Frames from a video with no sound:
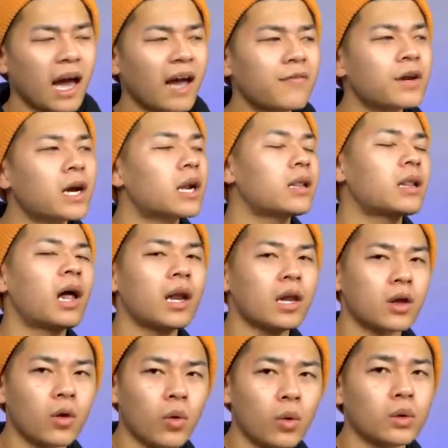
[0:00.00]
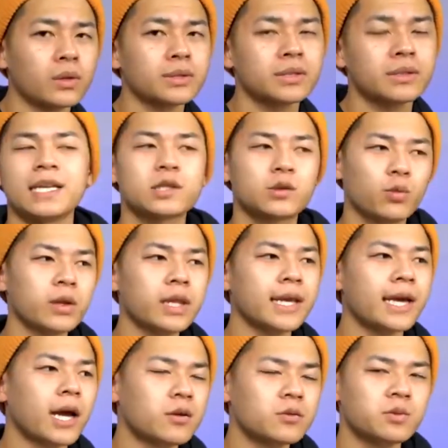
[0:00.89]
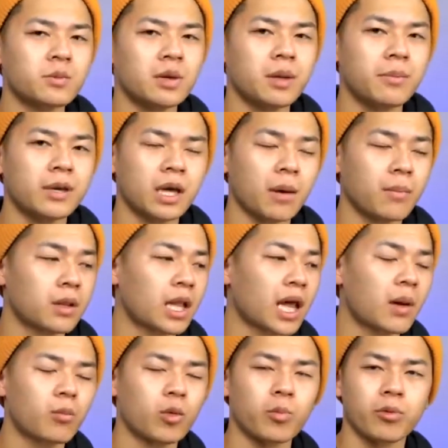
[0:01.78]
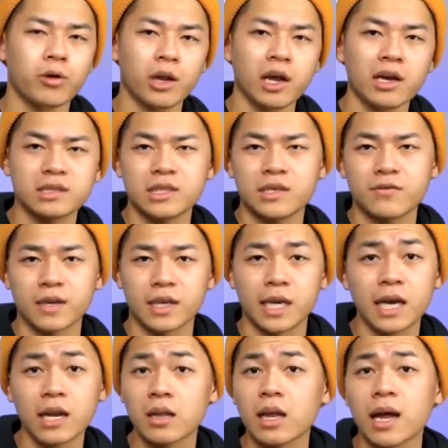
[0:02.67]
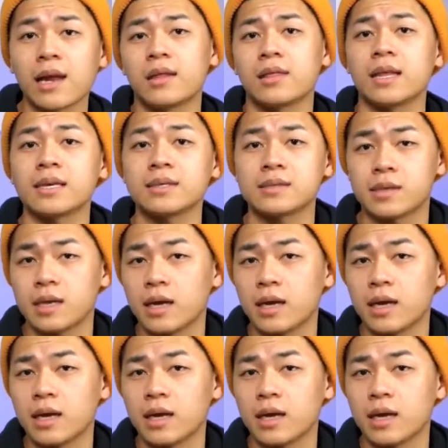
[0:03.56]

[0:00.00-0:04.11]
I've got a lot of goals, and it's really helped me become a lot more productive and get a lot of things